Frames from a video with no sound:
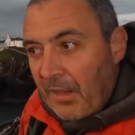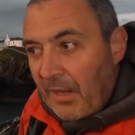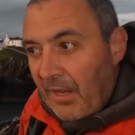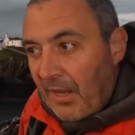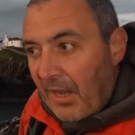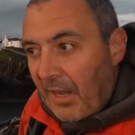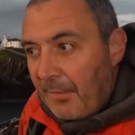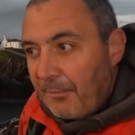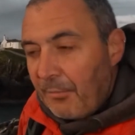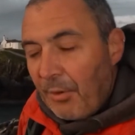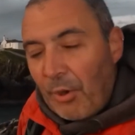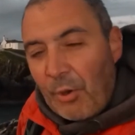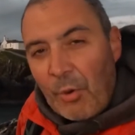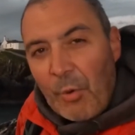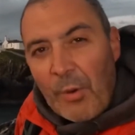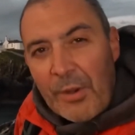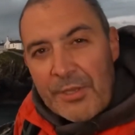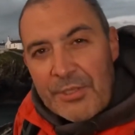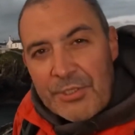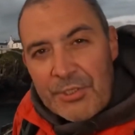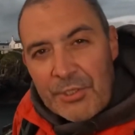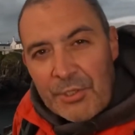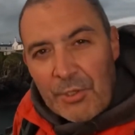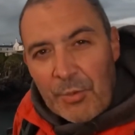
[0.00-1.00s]
I'm not quite
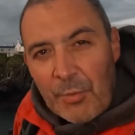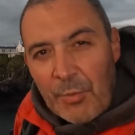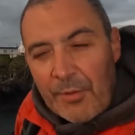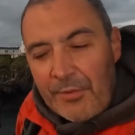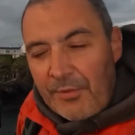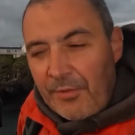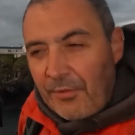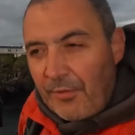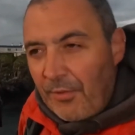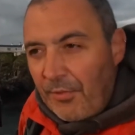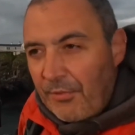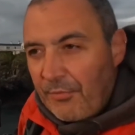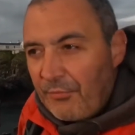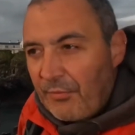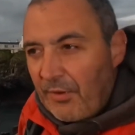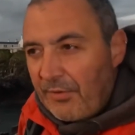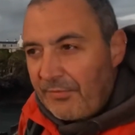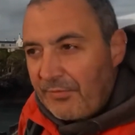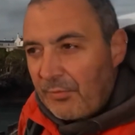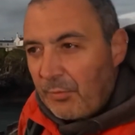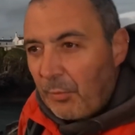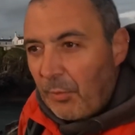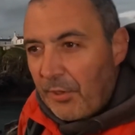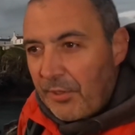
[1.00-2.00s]
sure whether the thrift
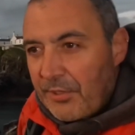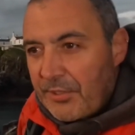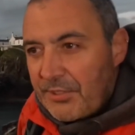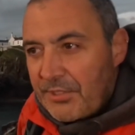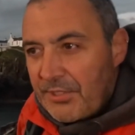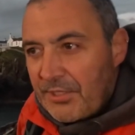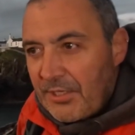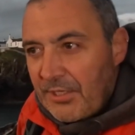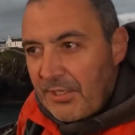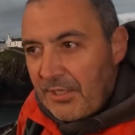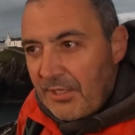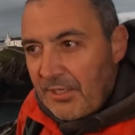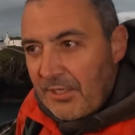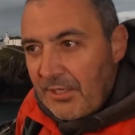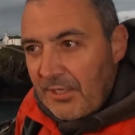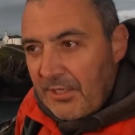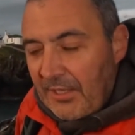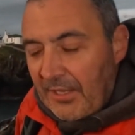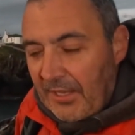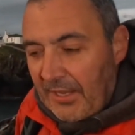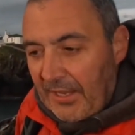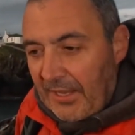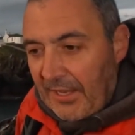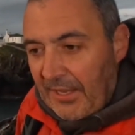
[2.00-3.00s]
works
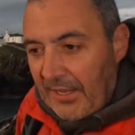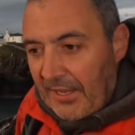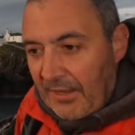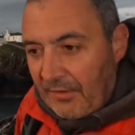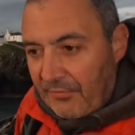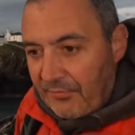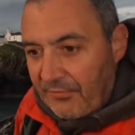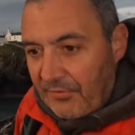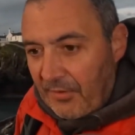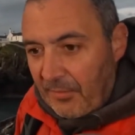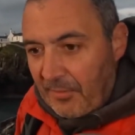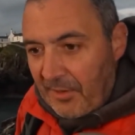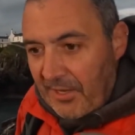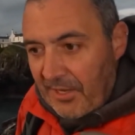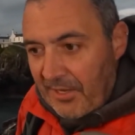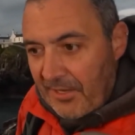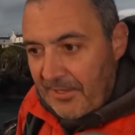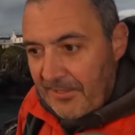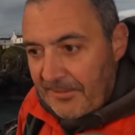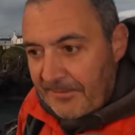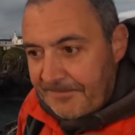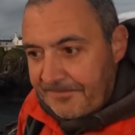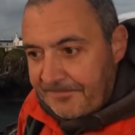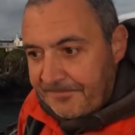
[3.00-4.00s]
from a
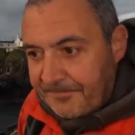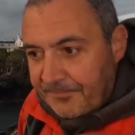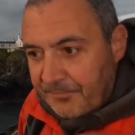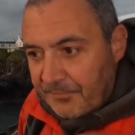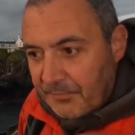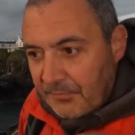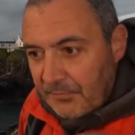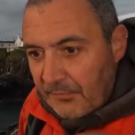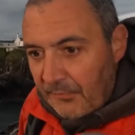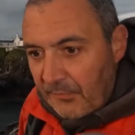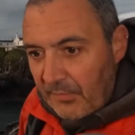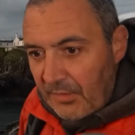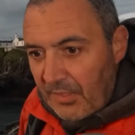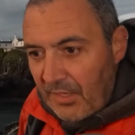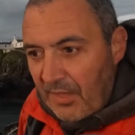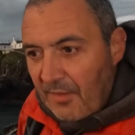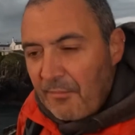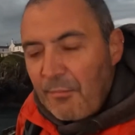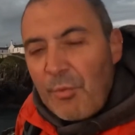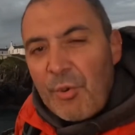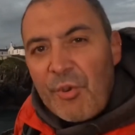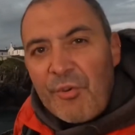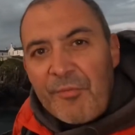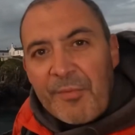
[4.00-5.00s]

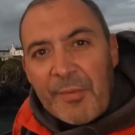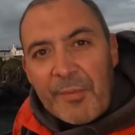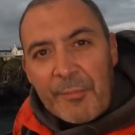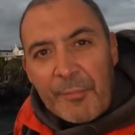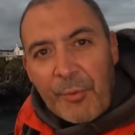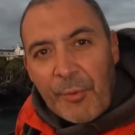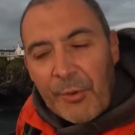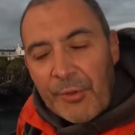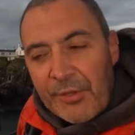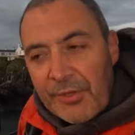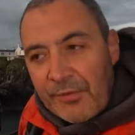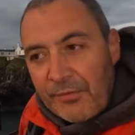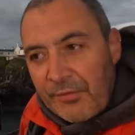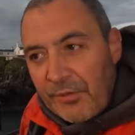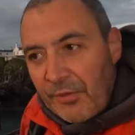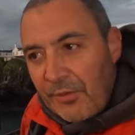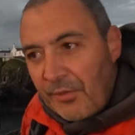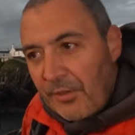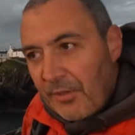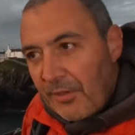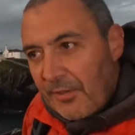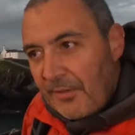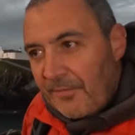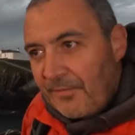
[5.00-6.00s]
movement point of view.
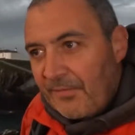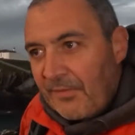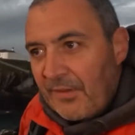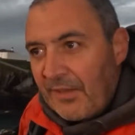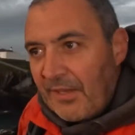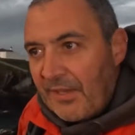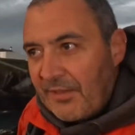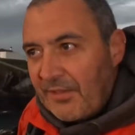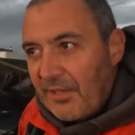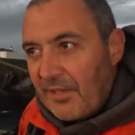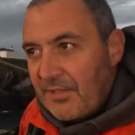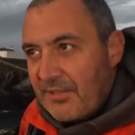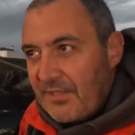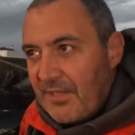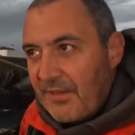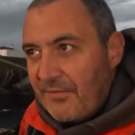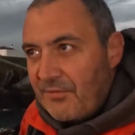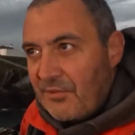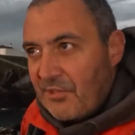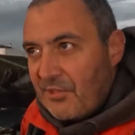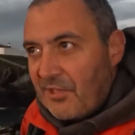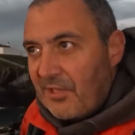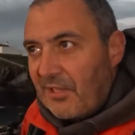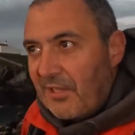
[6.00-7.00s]
It does give
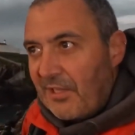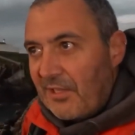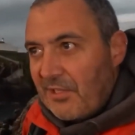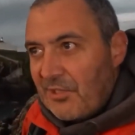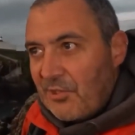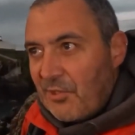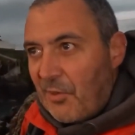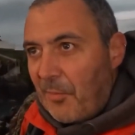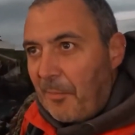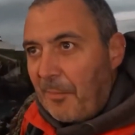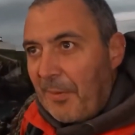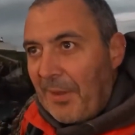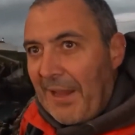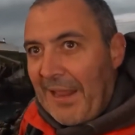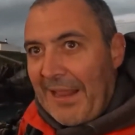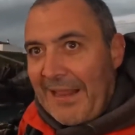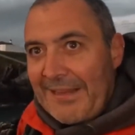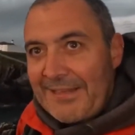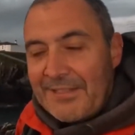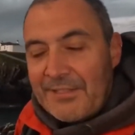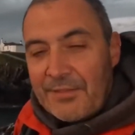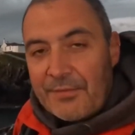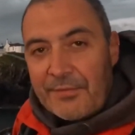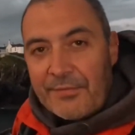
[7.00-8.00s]
just a little sort of
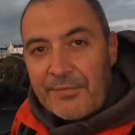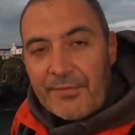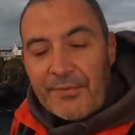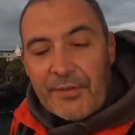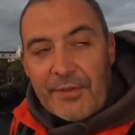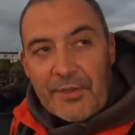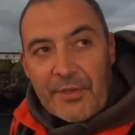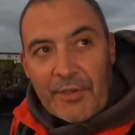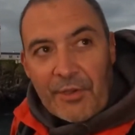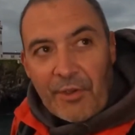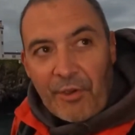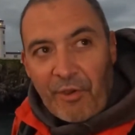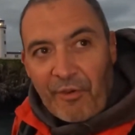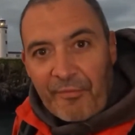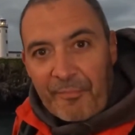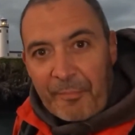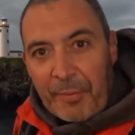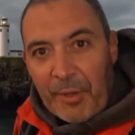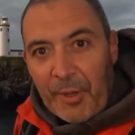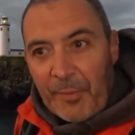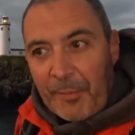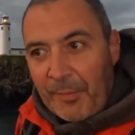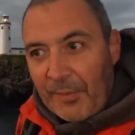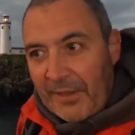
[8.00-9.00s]
blast of
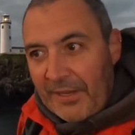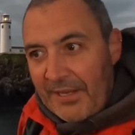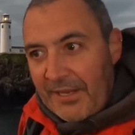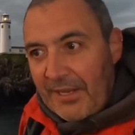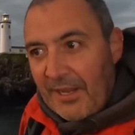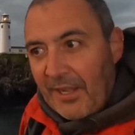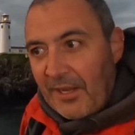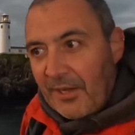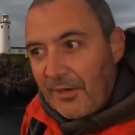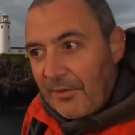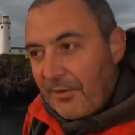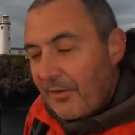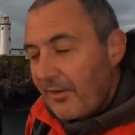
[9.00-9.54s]
purpley colour.